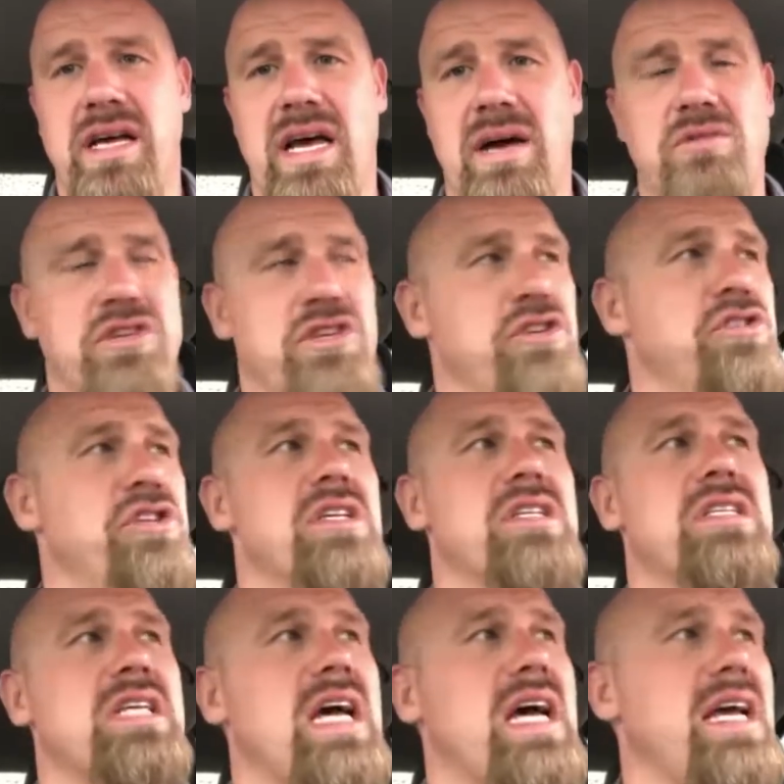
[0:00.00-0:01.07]
And when you just
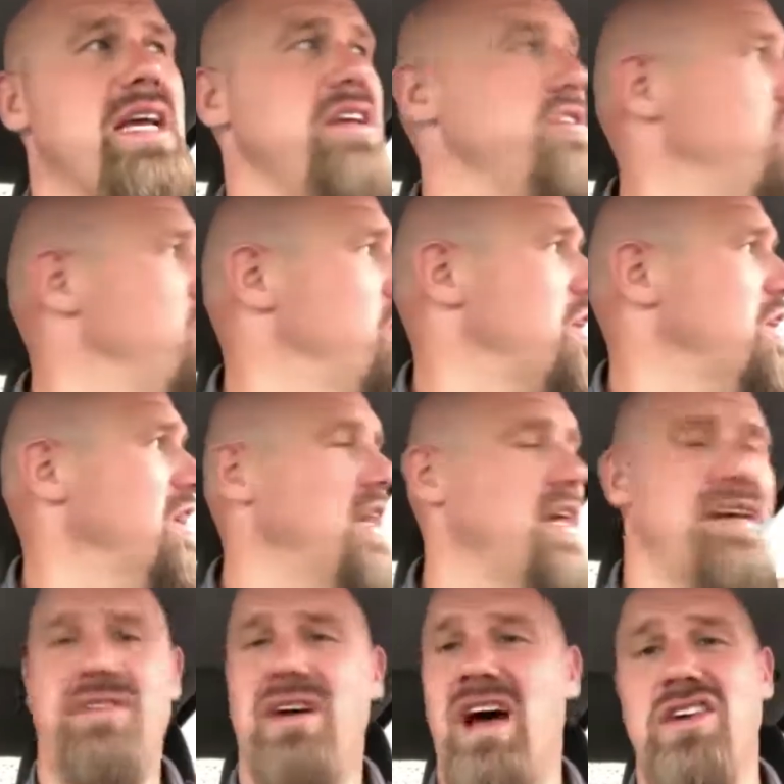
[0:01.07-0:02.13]
say you can
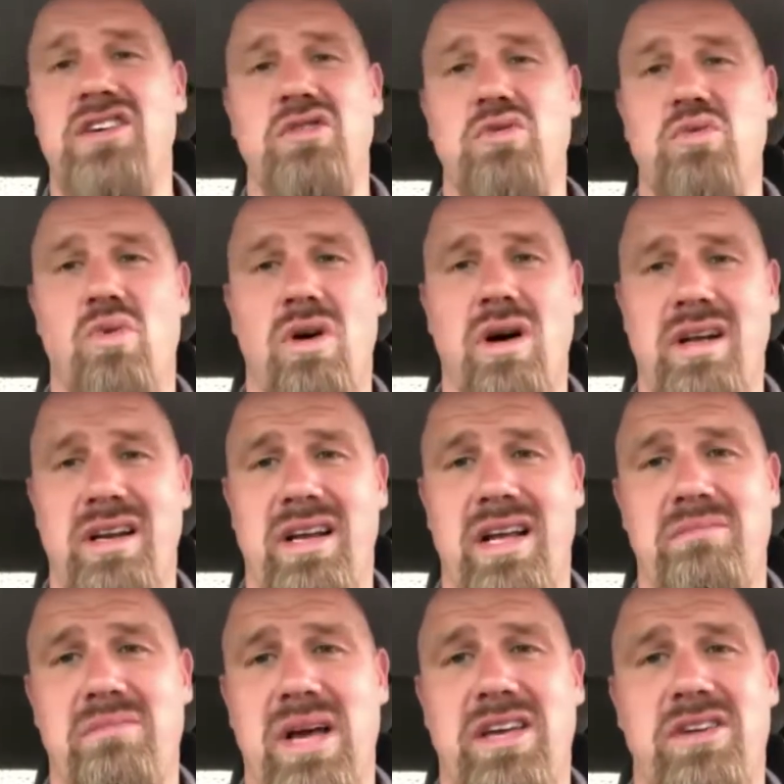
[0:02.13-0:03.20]
live how you want
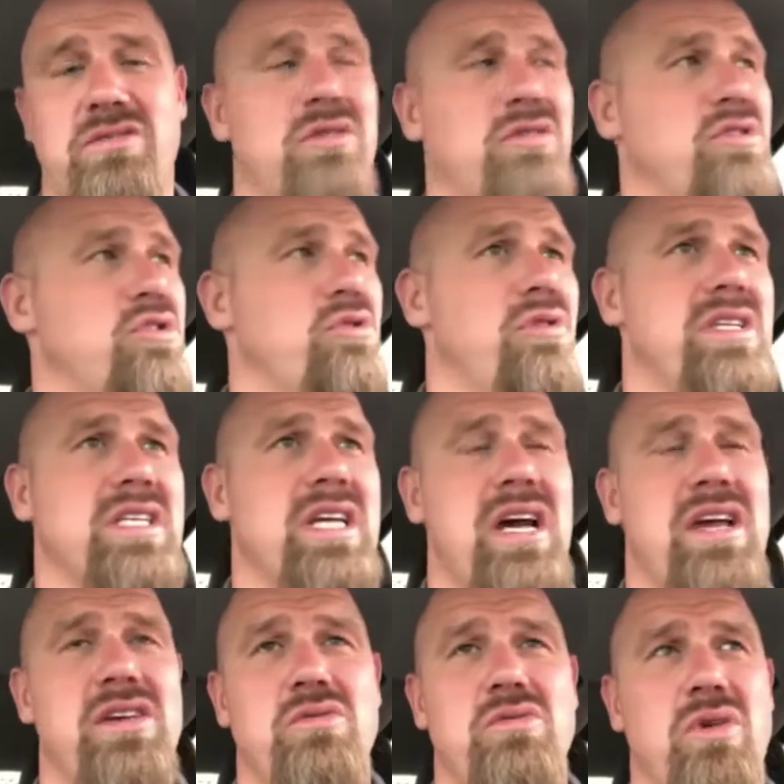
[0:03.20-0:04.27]
and make your own choice how
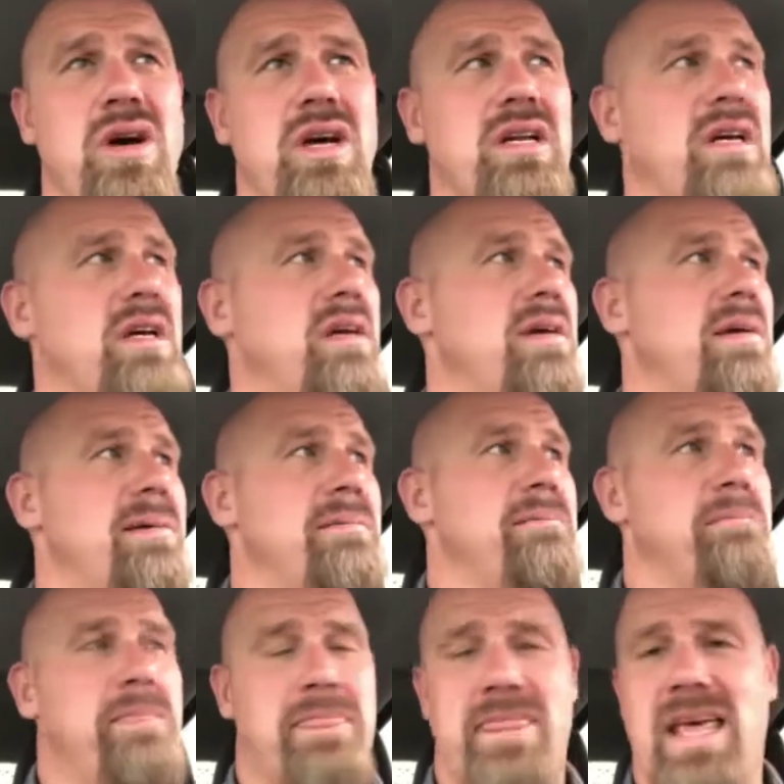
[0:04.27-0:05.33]
you want,
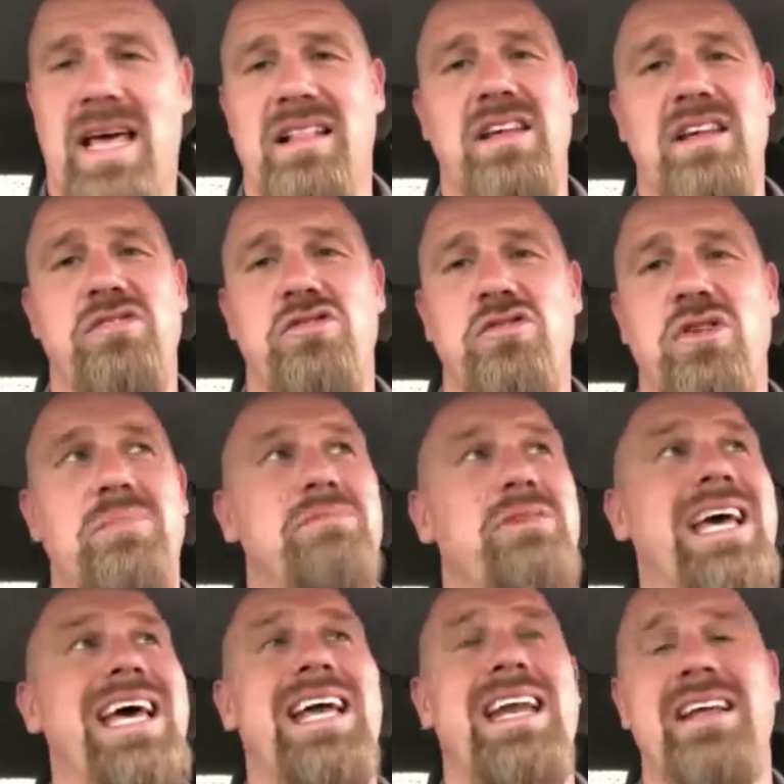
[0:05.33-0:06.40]
that leaves you up
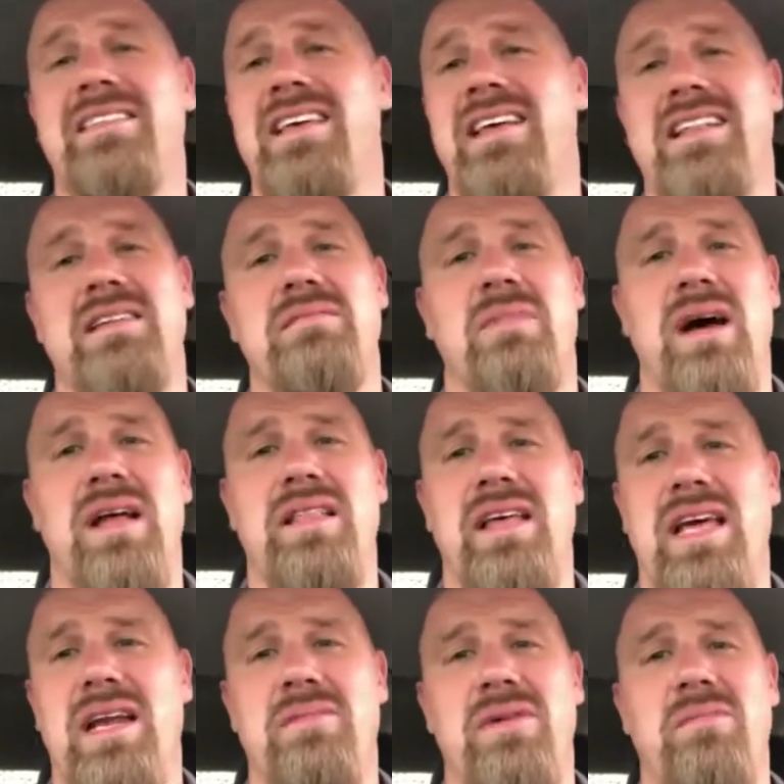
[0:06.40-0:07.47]
to anything that the
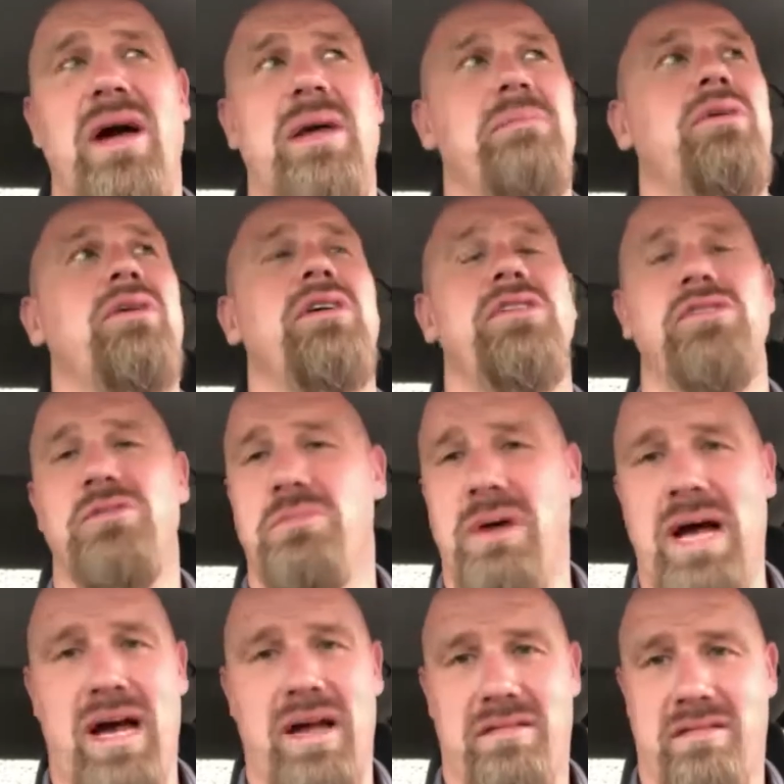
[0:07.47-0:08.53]
enemy might put in your path.